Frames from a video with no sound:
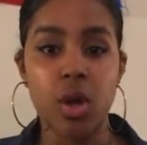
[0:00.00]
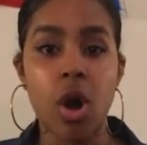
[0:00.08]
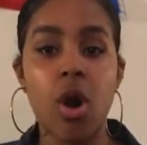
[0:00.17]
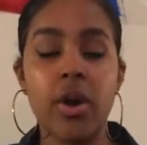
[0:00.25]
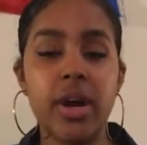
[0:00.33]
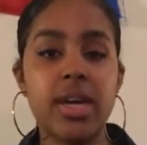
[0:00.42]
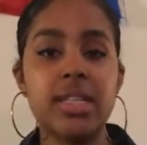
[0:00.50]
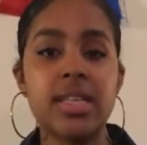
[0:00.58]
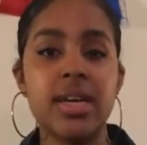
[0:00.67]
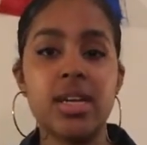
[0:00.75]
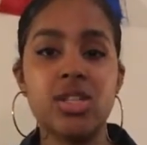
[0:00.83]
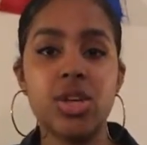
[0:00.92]
are
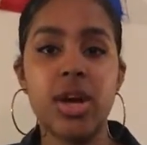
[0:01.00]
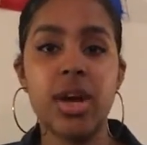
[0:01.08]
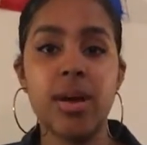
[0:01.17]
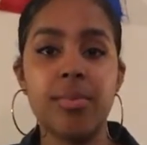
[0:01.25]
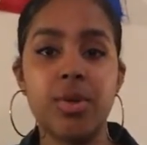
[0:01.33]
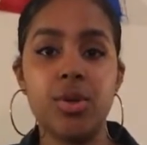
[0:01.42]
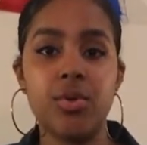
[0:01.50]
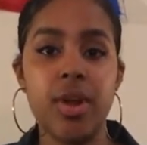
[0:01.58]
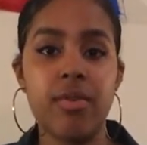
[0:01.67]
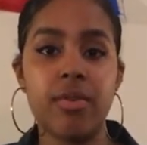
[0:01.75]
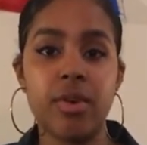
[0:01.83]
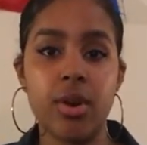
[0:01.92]
inside a job, you
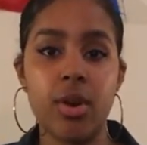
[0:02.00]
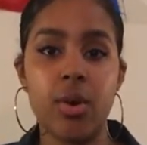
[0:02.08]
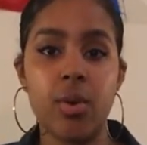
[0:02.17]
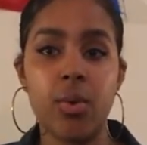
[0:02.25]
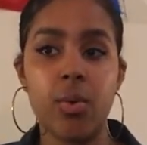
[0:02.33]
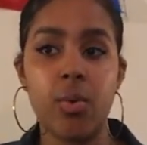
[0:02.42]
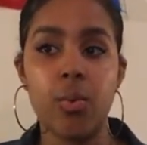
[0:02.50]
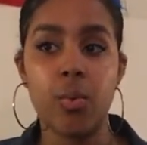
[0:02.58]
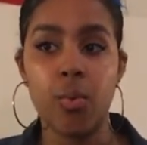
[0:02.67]
never know